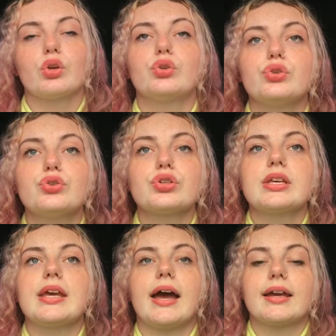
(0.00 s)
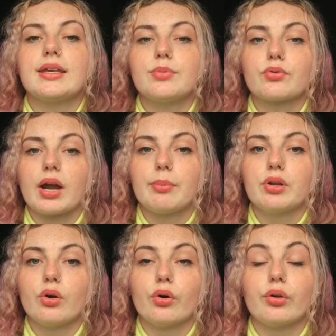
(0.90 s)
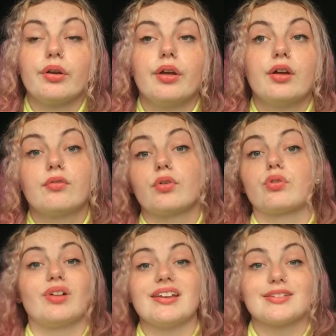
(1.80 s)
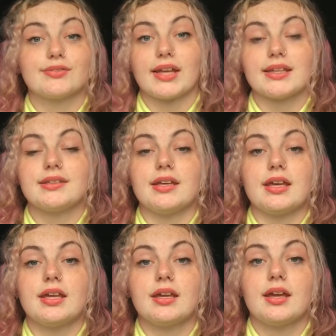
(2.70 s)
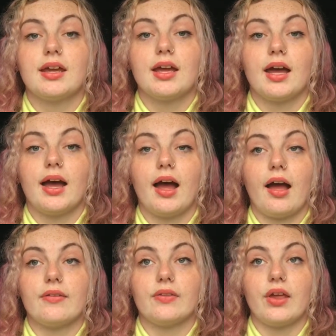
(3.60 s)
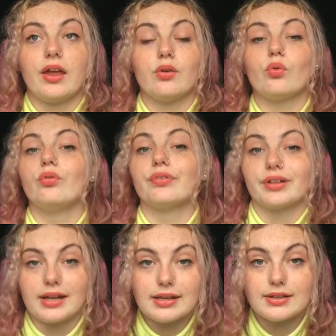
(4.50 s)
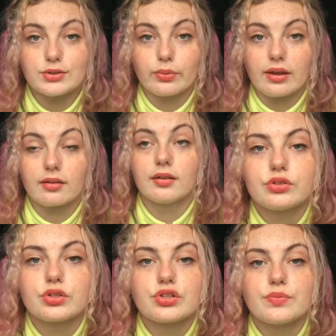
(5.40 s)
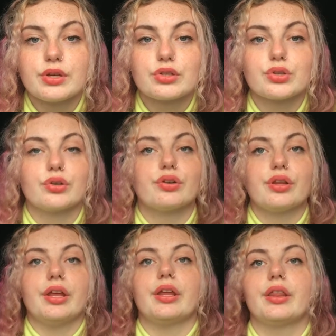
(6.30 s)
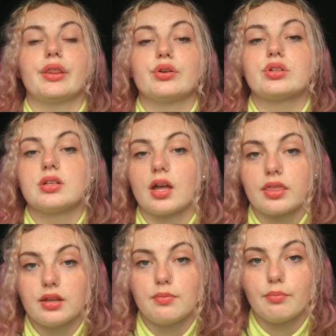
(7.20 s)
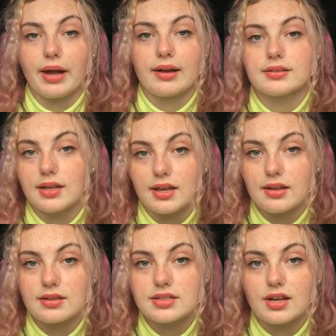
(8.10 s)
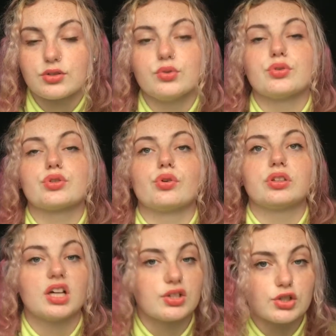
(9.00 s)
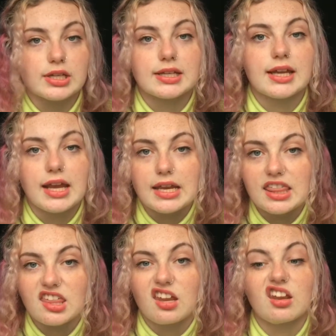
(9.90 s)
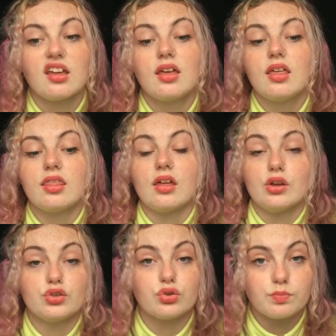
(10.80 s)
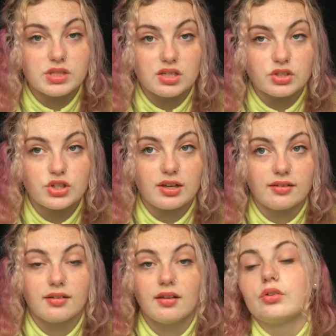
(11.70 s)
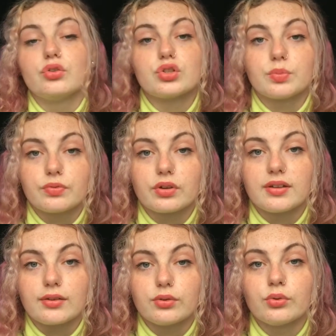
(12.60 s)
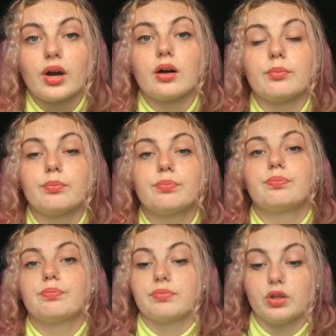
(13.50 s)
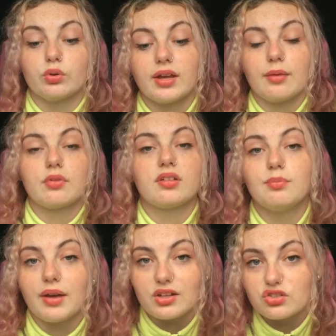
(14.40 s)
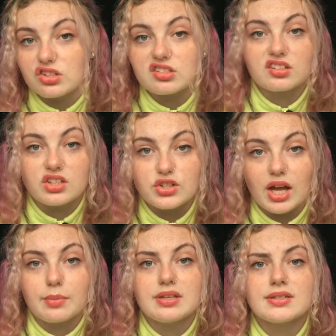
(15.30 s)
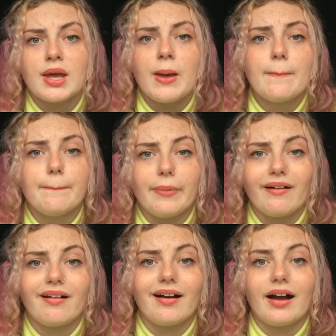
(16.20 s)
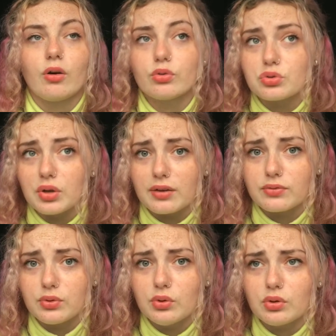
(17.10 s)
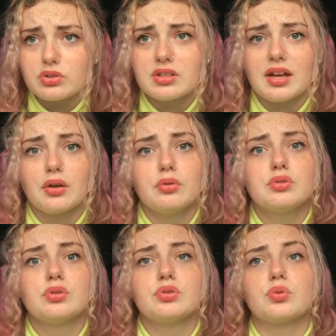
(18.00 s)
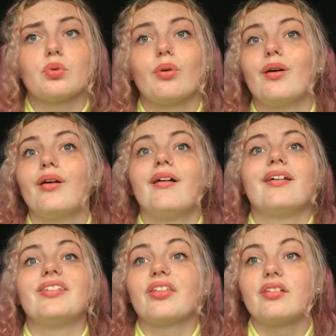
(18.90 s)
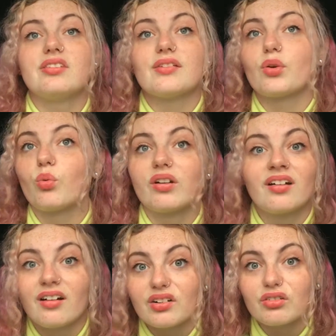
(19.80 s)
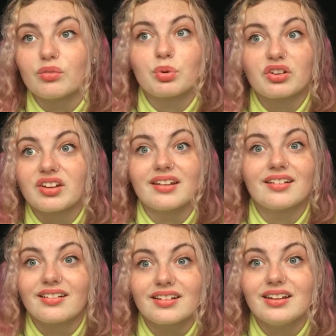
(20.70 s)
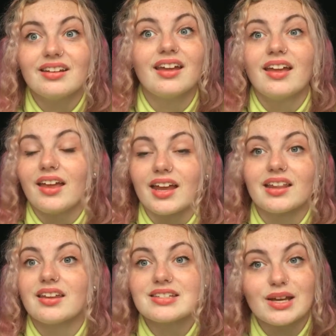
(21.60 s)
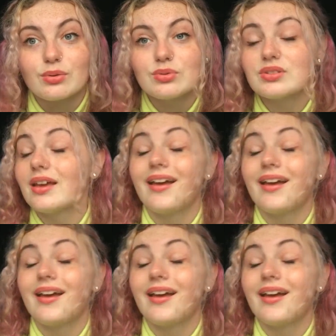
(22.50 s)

Usually I keep the wrapping on for the rest of that day and then overnight as well, just to make sure that there's nothing bad getting in the tattoo. It's not touching anything that it shouldn't be touching. Usually before a tattoo I'll get clean bed sheets and clean jammies, but I also have 2 dogs in the house, so nothing's ever 100% clean in this house,